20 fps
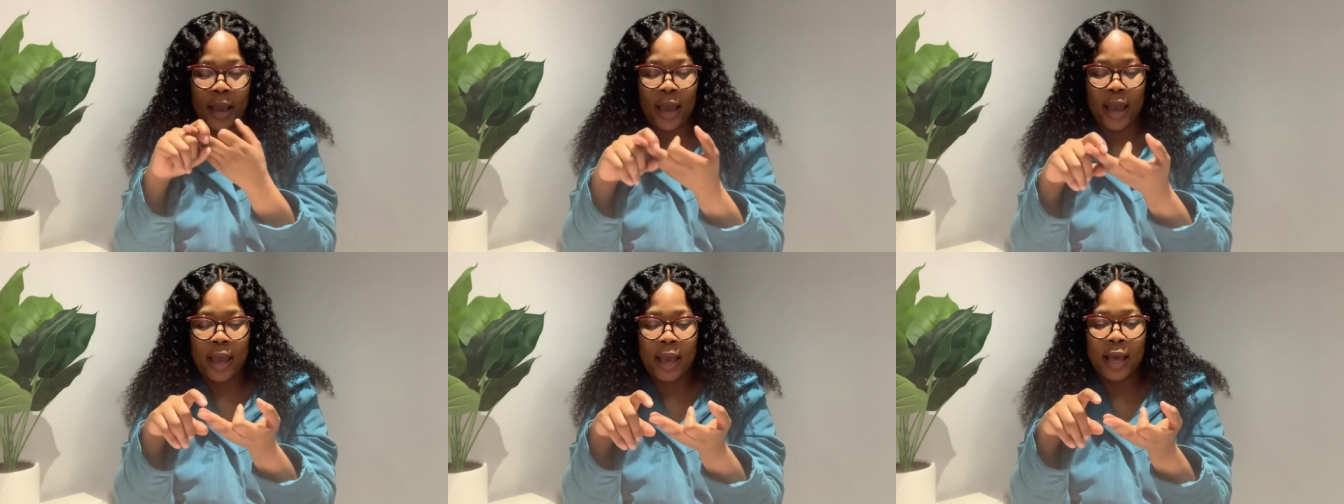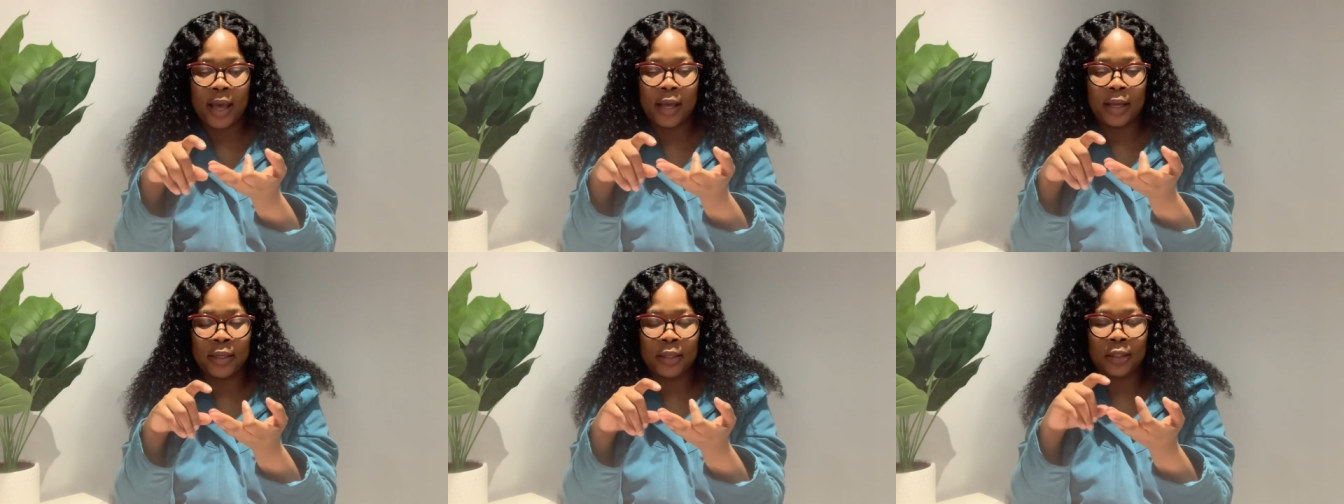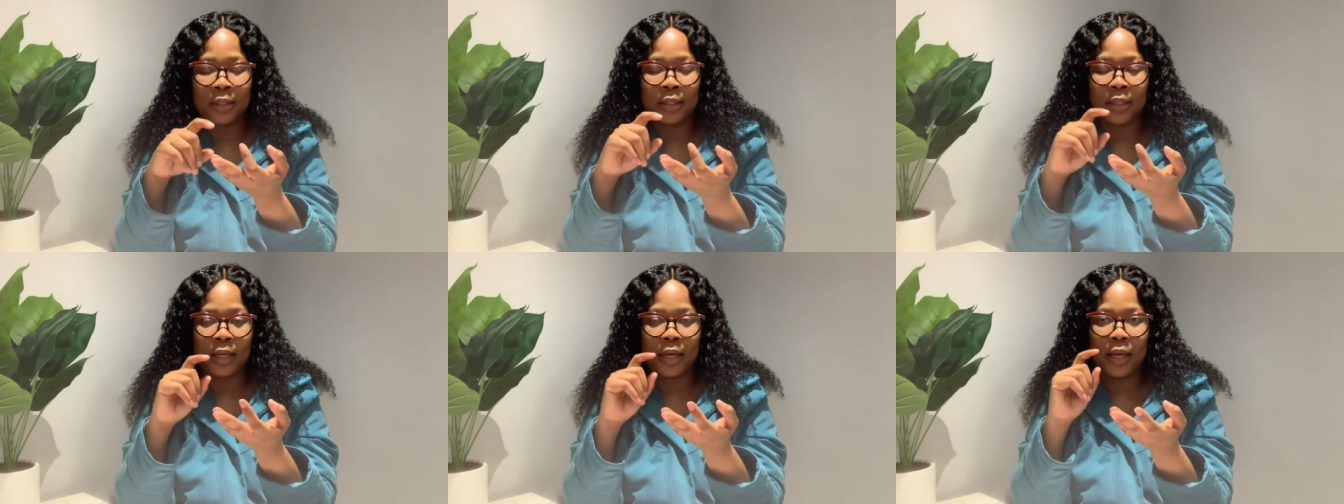
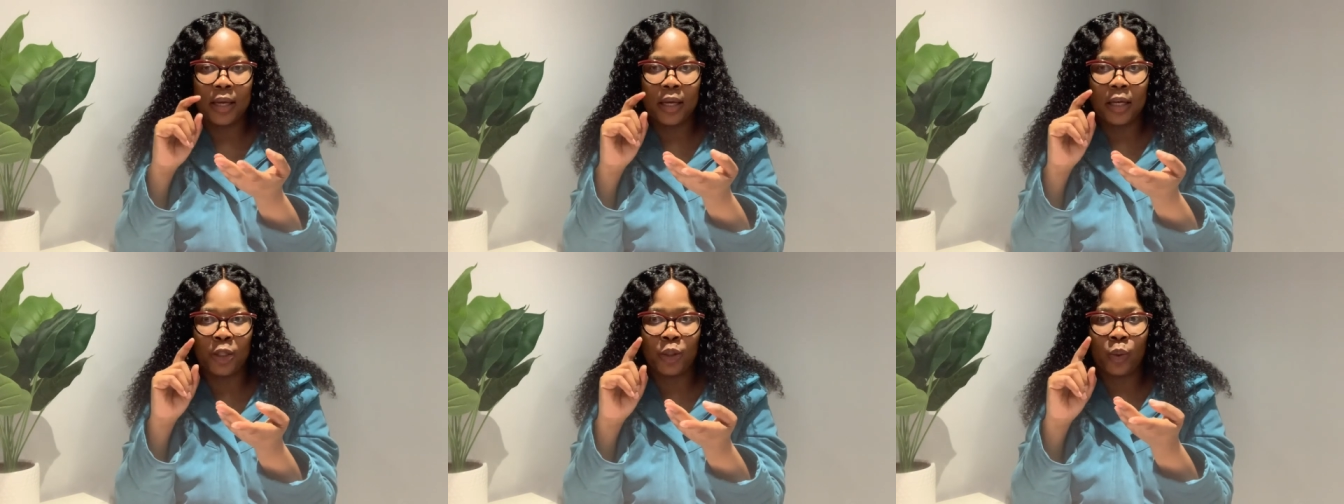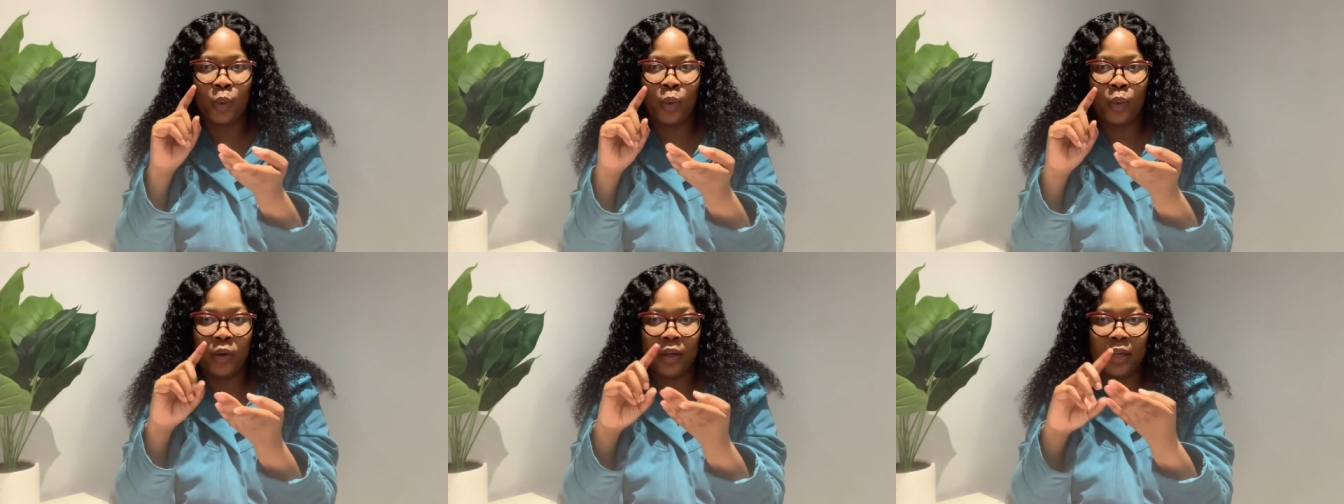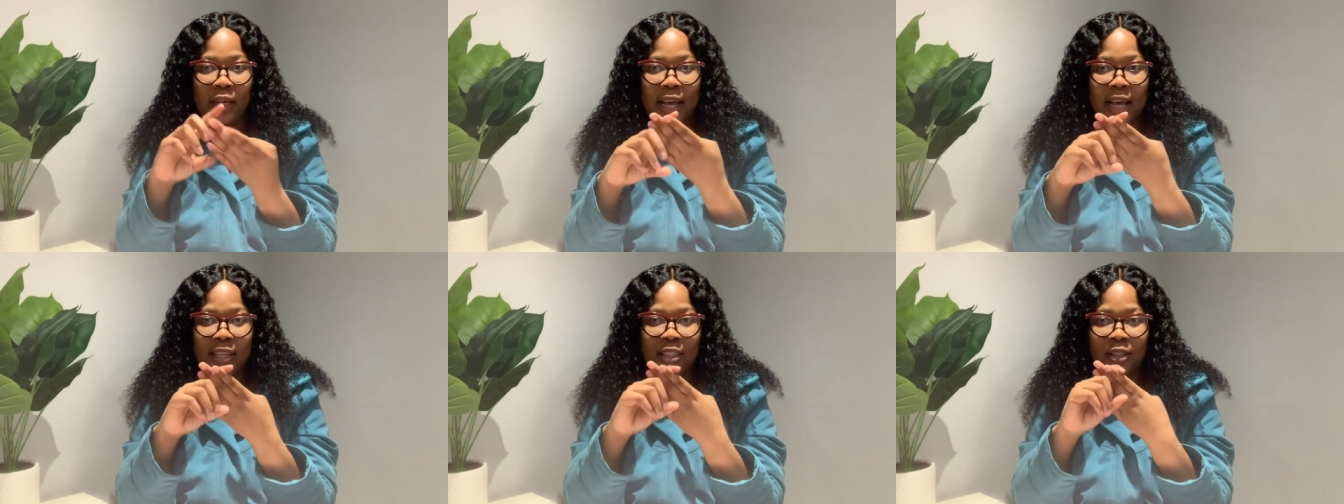and it will
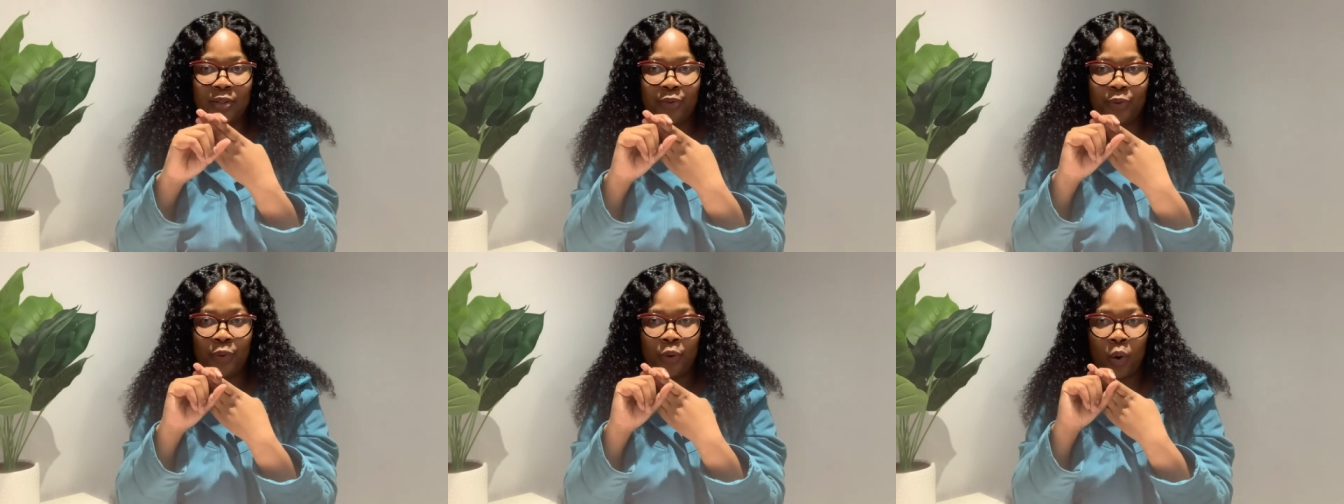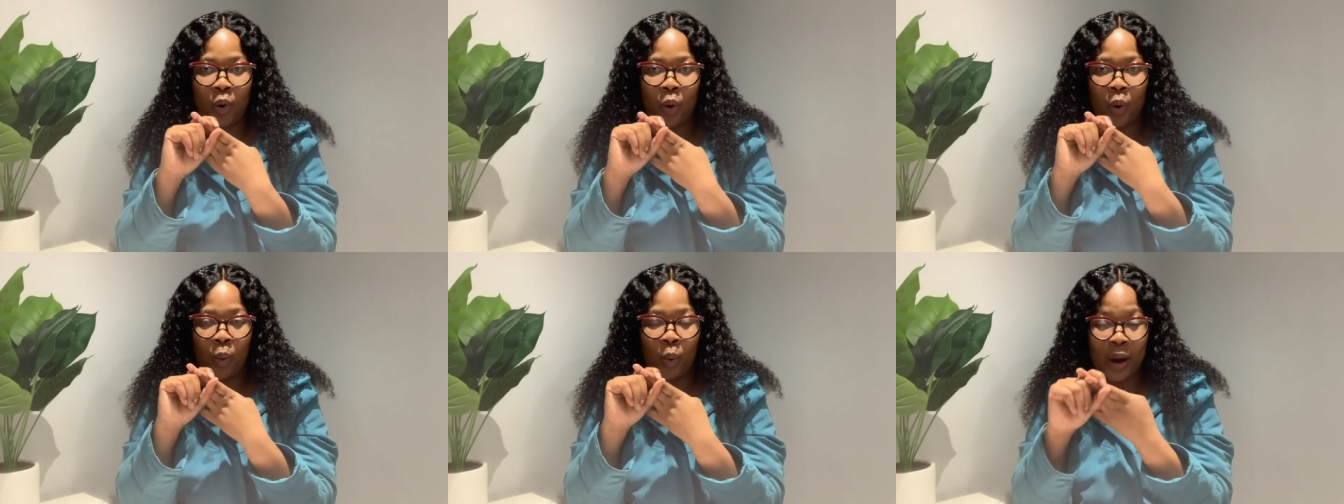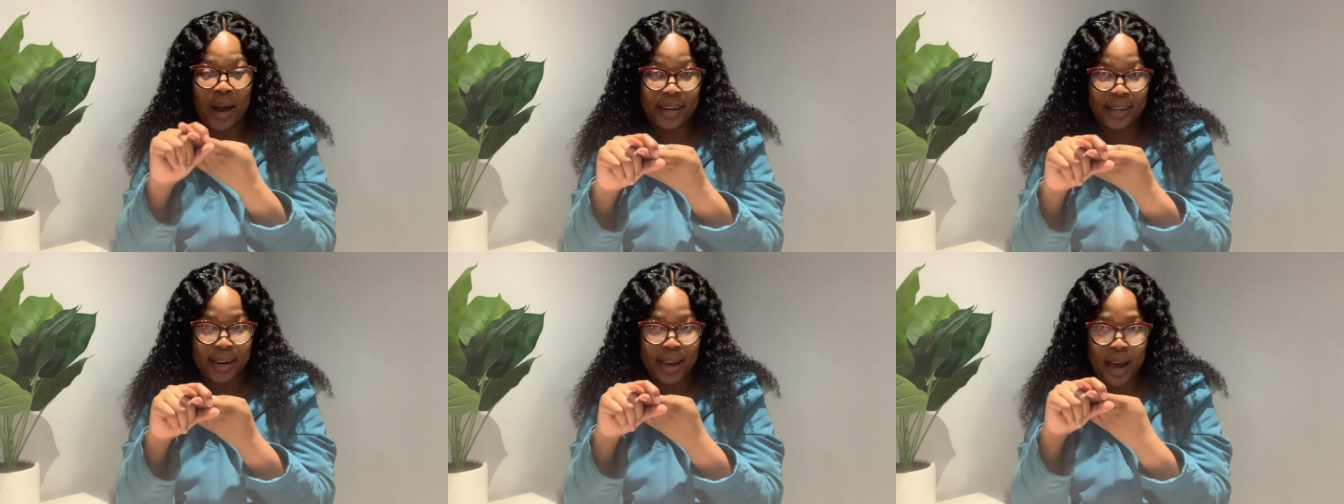last for
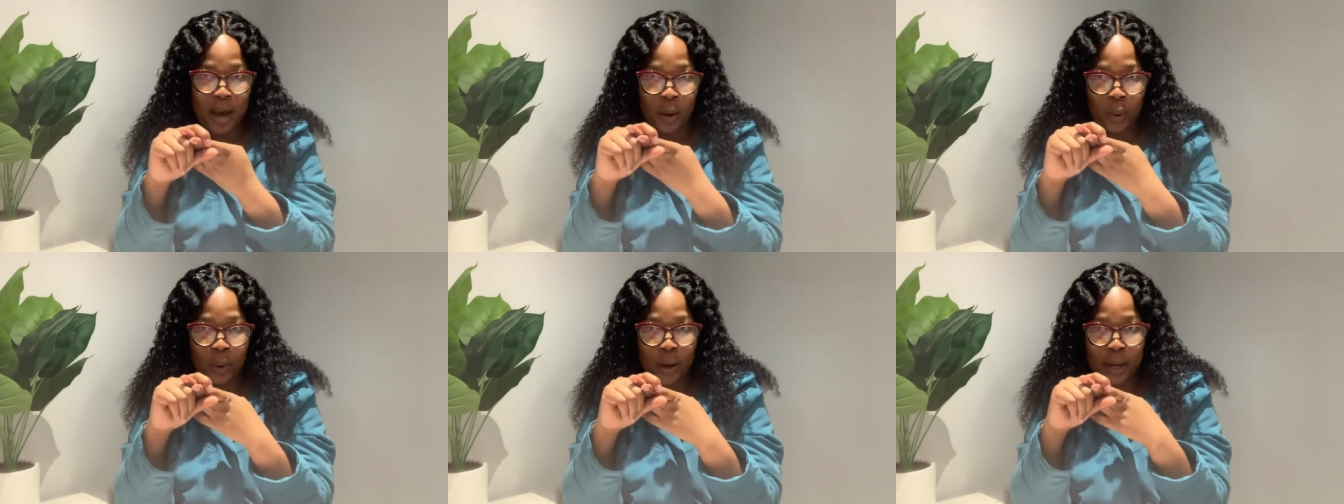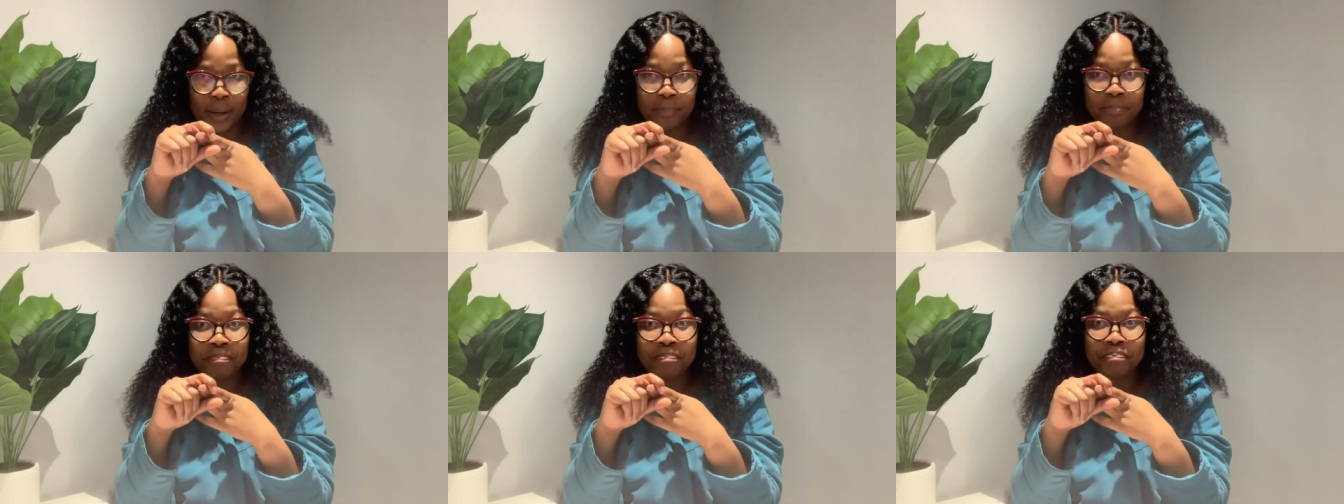one hour